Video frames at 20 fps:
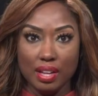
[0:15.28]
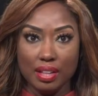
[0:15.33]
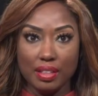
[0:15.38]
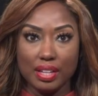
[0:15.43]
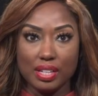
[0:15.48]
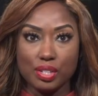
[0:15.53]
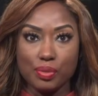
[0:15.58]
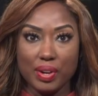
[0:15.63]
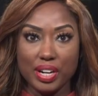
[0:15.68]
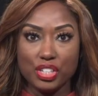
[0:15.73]

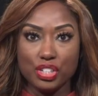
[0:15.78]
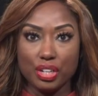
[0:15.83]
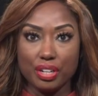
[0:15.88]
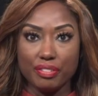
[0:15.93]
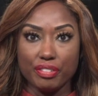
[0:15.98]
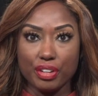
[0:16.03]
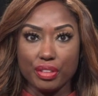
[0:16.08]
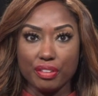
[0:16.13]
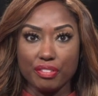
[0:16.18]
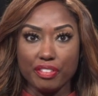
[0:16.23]
That's right,
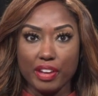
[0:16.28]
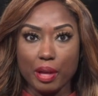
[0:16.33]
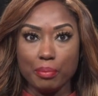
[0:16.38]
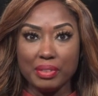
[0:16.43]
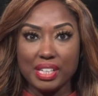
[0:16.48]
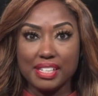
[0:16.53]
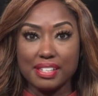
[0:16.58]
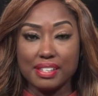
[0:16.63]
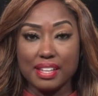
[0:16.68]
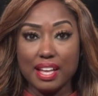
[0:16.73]
Jennifer. The family
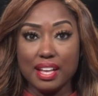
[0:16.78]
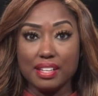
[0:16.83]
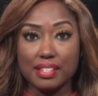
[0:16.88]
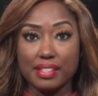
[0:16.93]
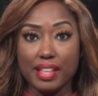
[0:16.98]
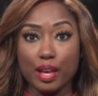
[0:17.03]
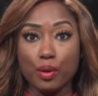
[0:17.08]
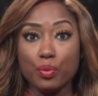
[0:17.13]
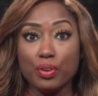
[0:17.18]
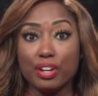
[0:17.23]
says
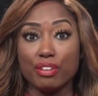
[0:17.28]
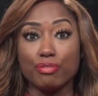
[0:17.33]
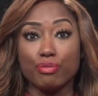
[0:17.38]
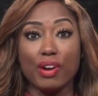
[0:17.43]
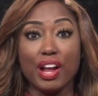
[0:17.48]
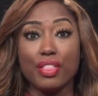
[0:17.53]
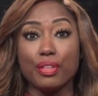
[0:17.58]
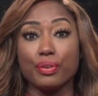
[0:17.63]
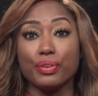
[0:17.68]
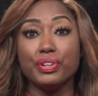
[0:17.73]
they would have
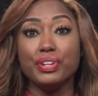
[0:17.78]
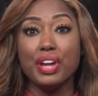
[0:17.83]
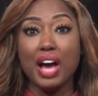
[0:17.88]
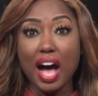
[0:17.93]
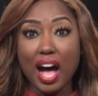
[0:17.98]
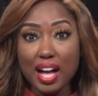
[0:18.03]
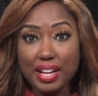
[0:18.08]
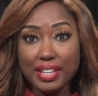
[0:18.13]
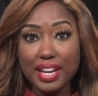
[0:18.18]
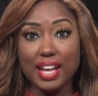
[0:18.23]
rather
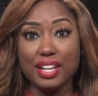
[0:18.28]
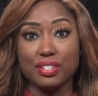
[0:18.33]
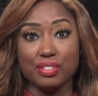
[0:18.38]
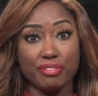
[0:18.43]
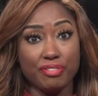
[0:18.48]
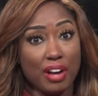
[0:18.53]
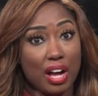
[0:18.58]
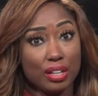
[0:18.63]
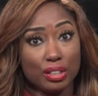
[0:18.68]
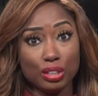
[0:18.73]
not had to
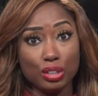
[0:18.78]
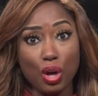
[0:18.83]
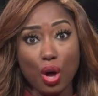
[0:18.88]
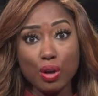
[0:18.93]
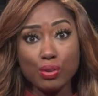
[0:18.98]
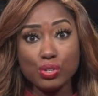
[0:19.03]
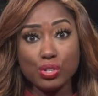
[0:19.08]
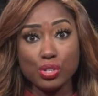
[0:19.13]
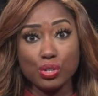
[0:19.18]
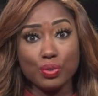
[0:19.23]
file a
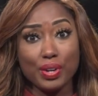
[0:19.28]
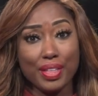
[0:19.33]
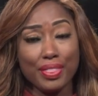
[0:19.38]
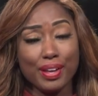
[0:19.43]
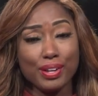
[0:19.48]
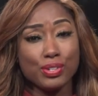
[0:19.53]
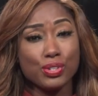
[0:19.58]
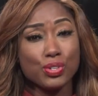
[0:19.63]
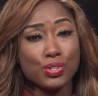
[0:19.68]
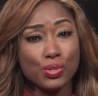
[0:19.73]
lawsuit, and they
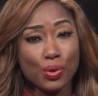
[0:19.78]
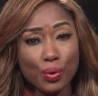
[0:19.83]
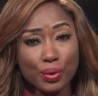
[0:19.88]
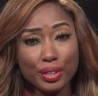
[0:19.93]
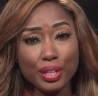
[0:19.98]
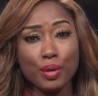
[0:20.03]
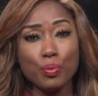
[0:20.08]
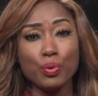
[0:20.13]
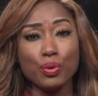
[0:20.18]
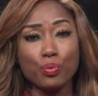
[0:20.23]
certainly
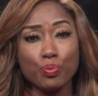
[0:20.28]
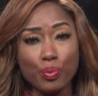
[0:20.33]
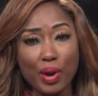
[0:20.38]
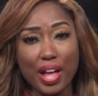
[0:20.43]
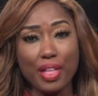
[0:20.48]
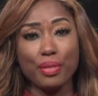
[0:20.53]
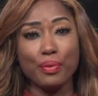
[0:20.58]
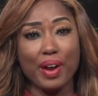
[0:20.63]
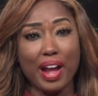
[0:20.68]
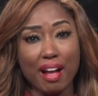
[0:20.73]
would
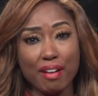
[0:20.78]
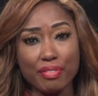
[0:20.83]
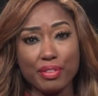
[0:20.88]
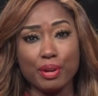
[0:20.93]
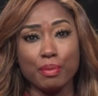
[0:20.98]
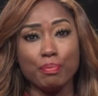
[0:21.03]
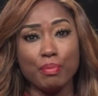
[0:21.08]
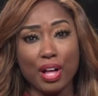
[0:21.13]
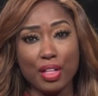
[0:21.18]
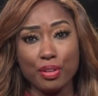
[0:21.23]
rather have their
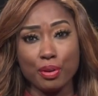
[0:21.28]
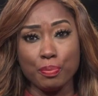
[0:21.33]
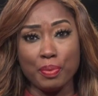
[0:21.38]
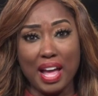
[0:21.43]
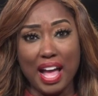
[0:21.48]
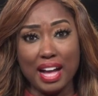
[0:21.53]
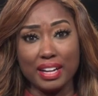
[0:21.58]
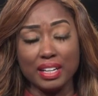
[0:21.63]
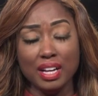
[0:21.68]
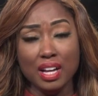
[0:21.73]
mother
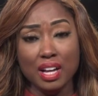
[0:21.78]
back.